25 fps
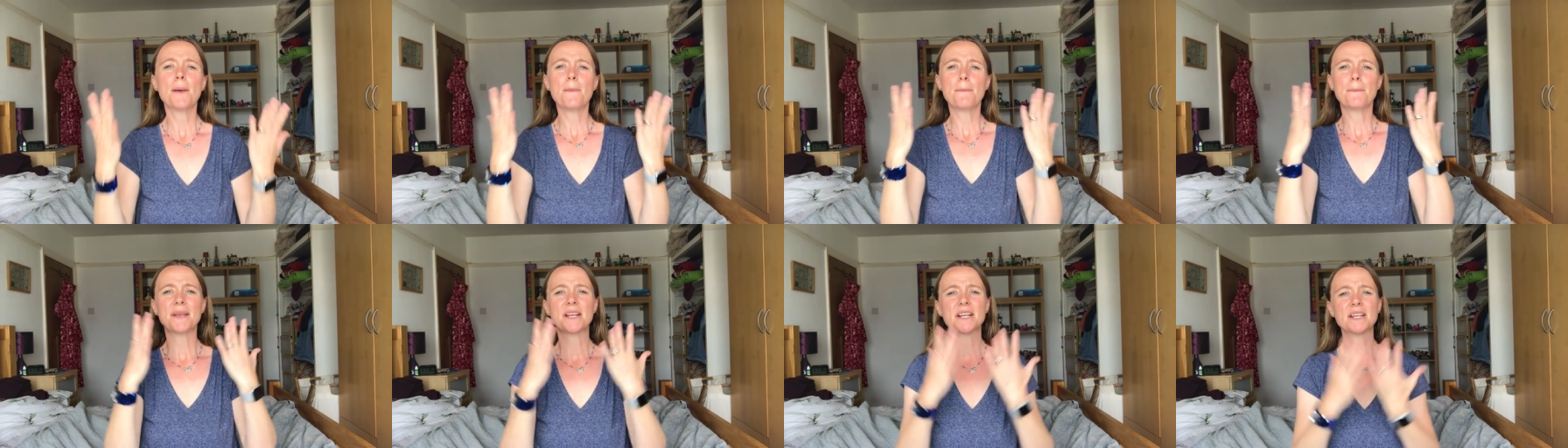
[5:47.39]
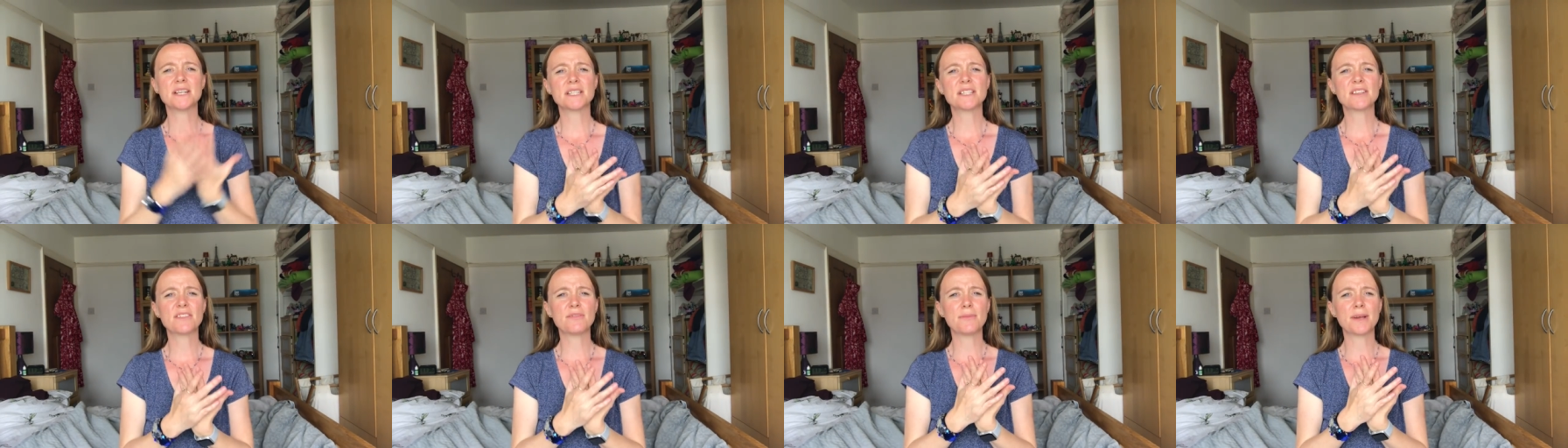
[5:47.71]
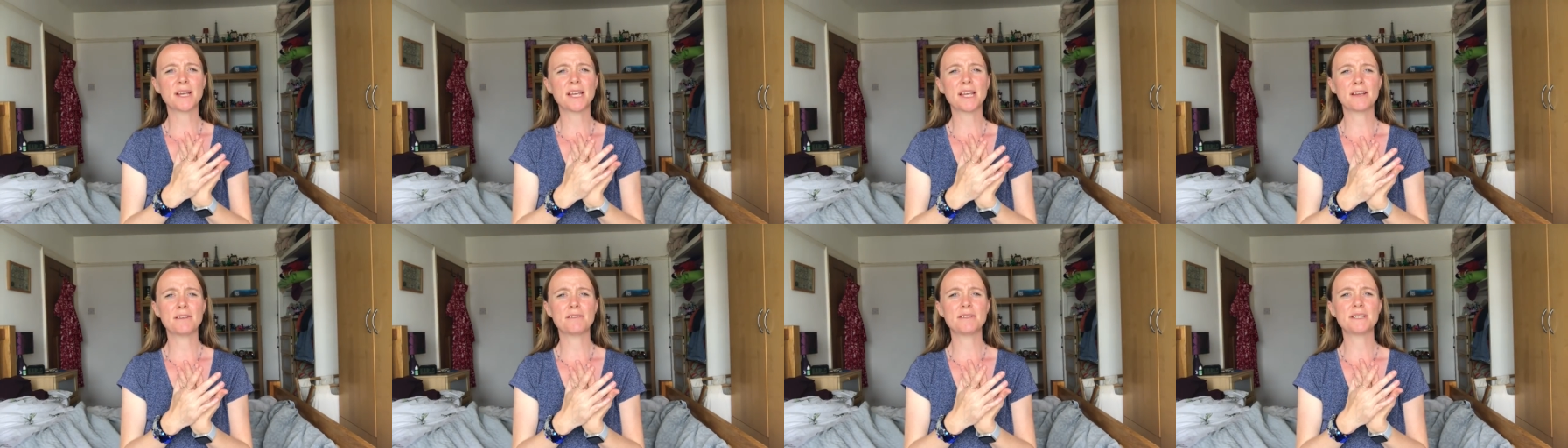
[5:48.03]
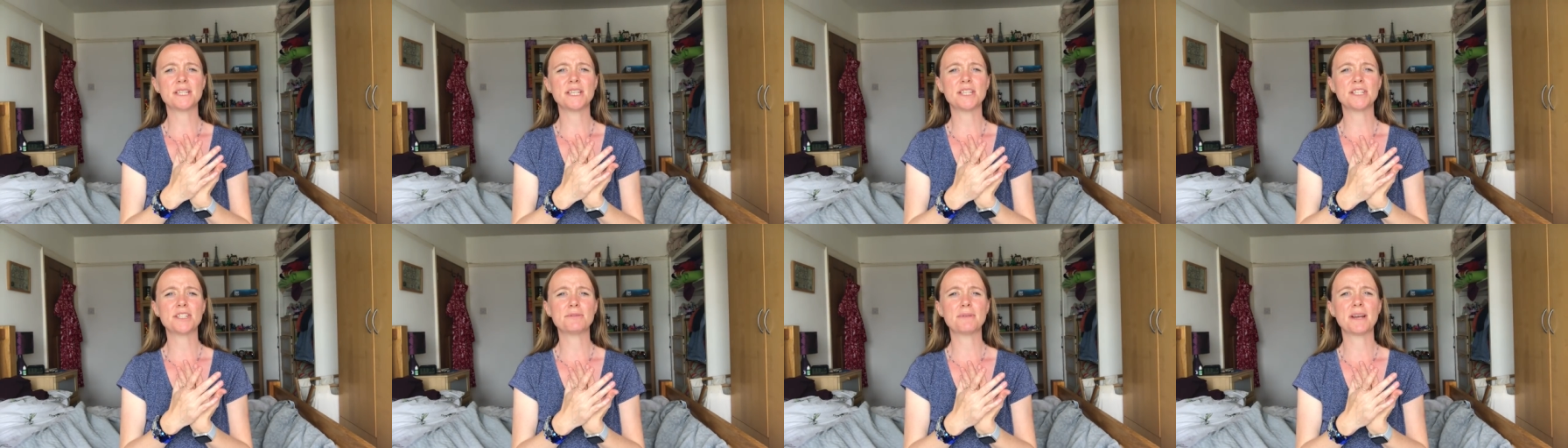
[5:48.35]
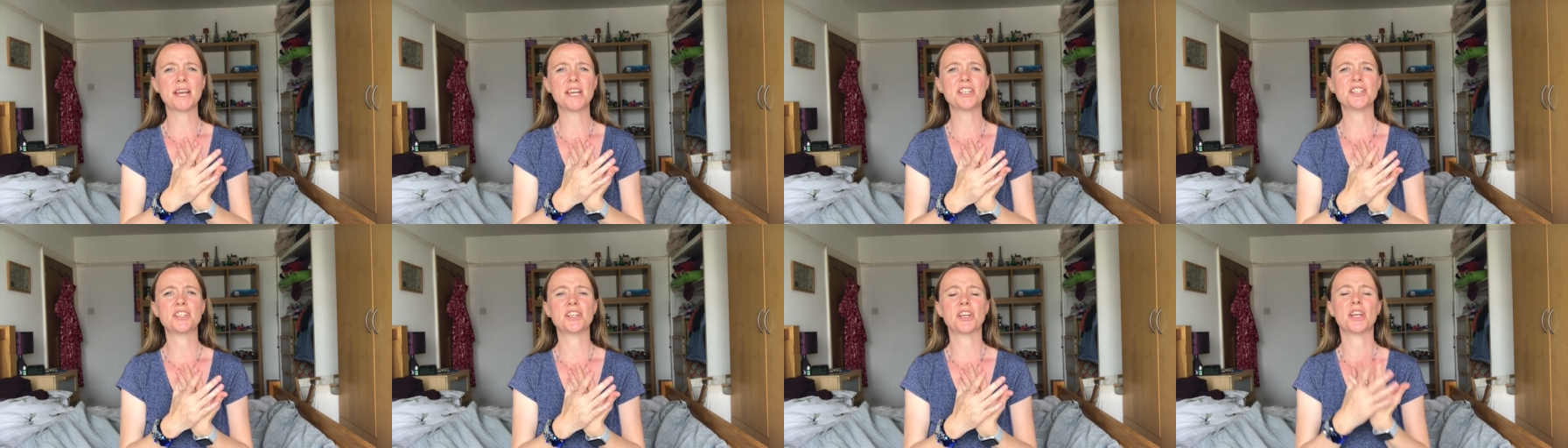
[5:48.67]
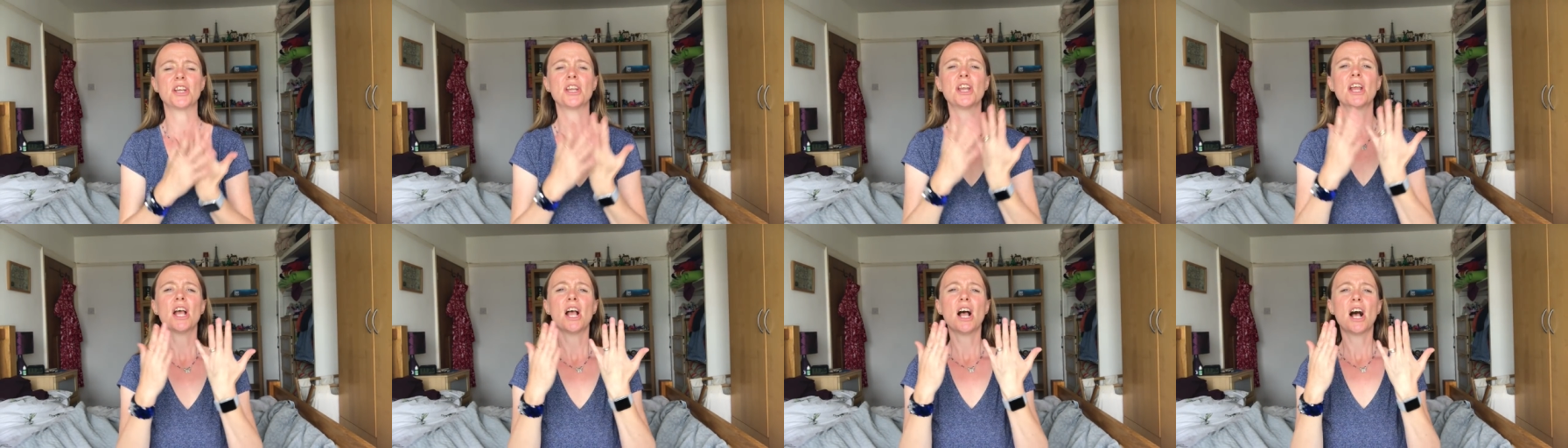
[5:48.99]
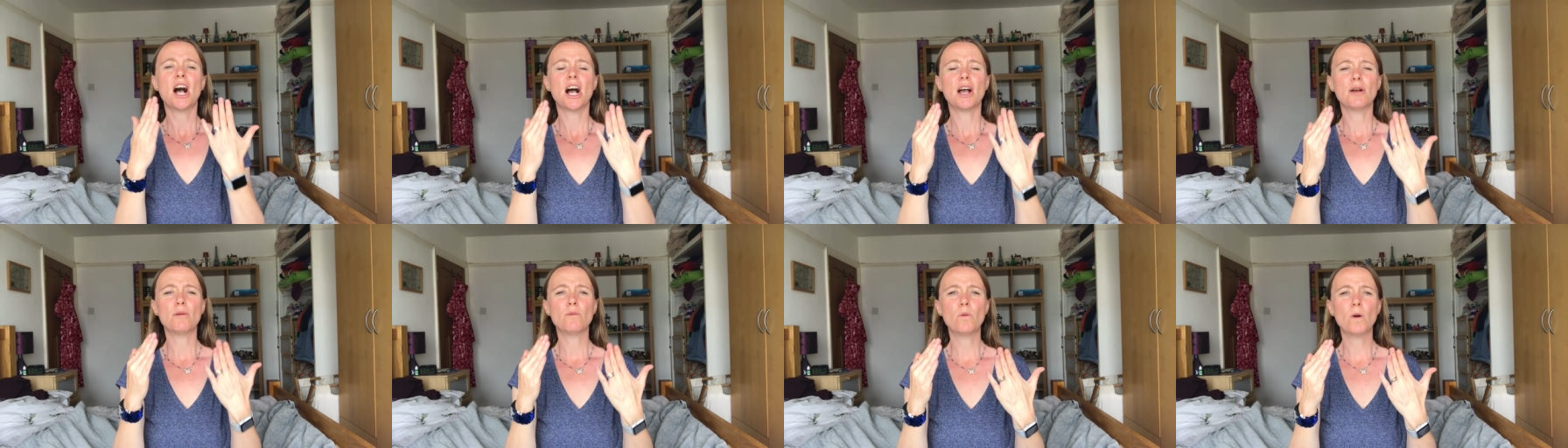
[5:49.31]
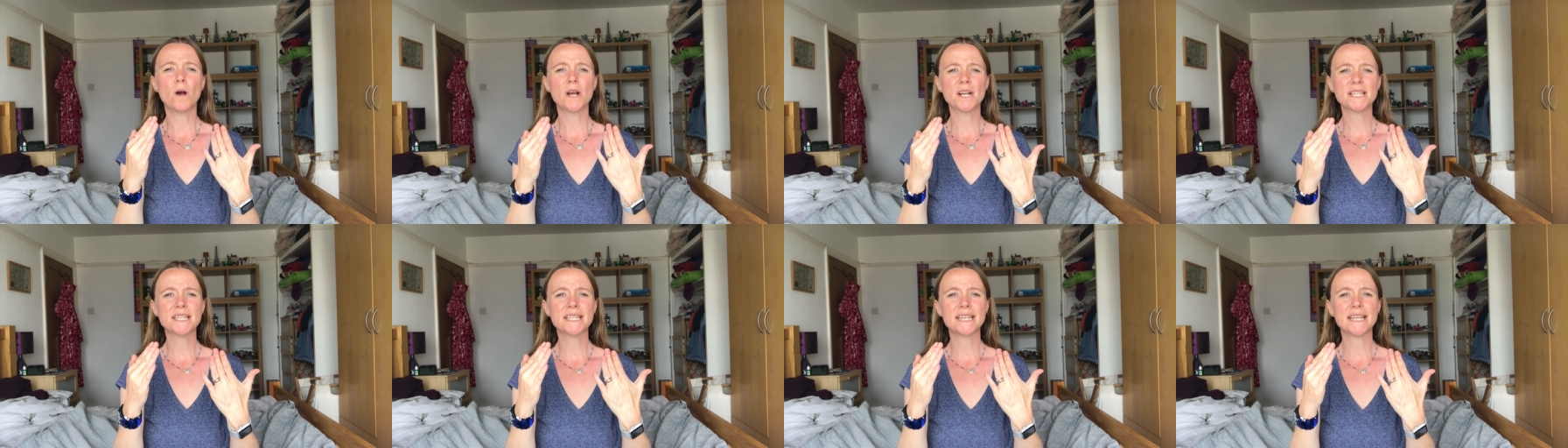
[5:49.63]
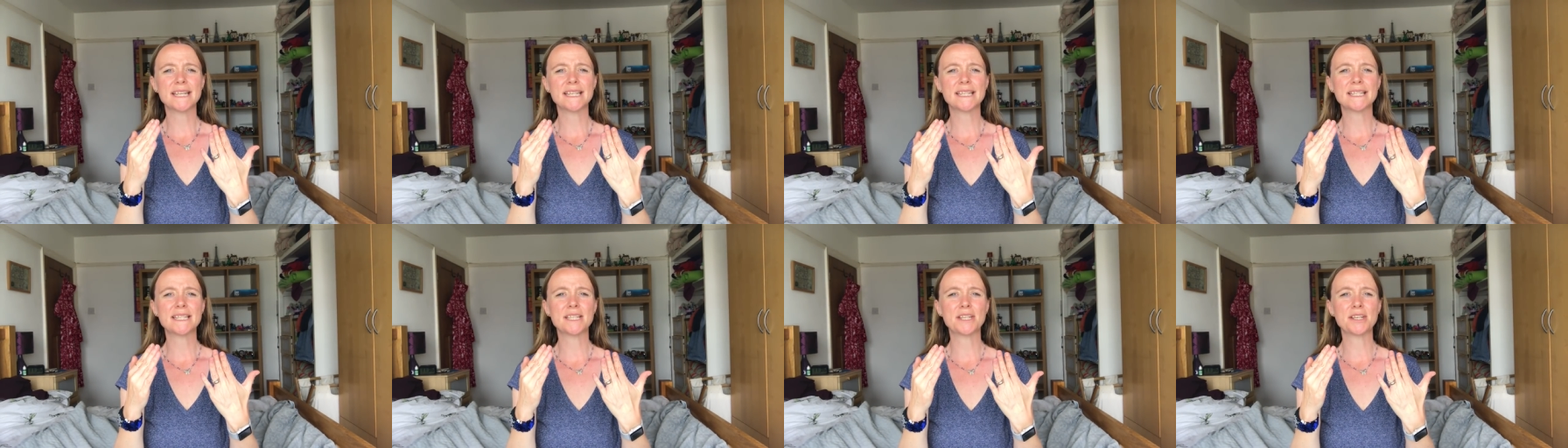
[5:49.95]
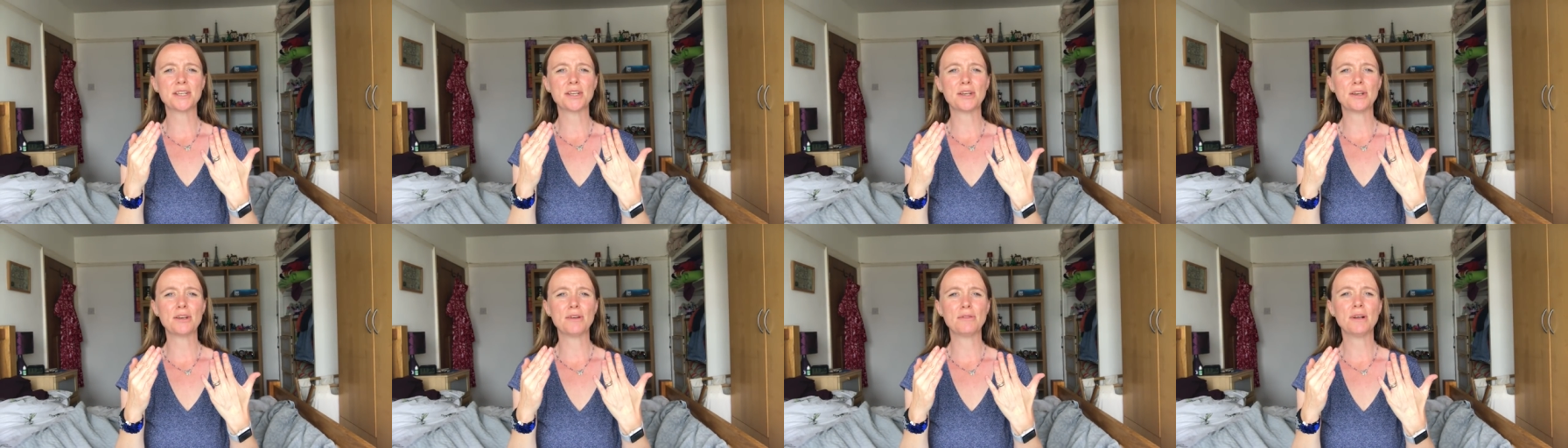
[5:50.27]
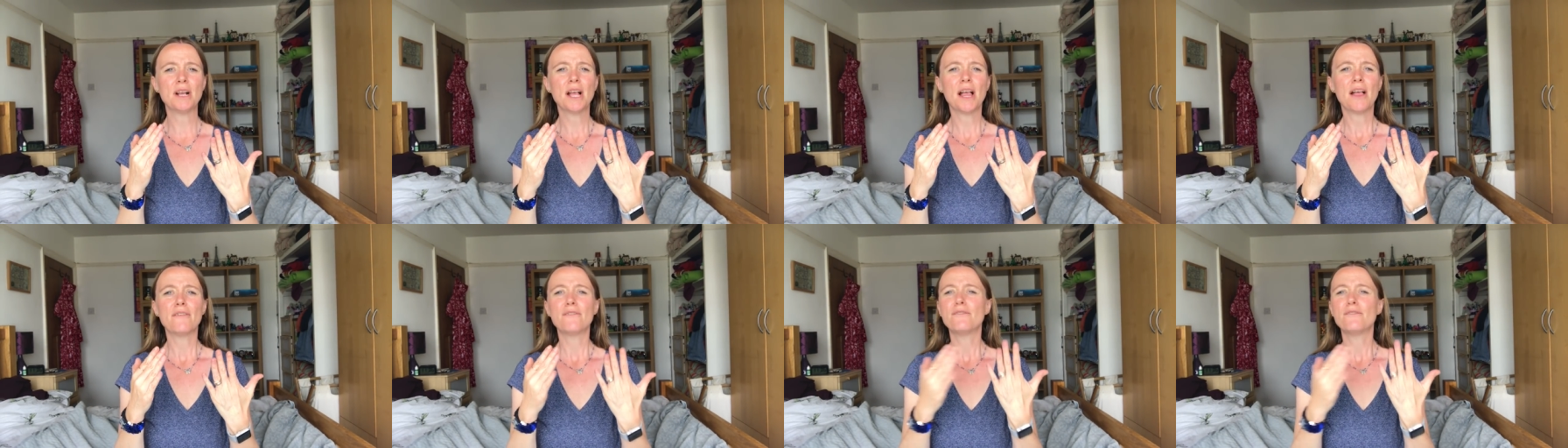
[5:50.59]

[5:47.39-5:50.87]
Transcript: because of my own situation, I wanted to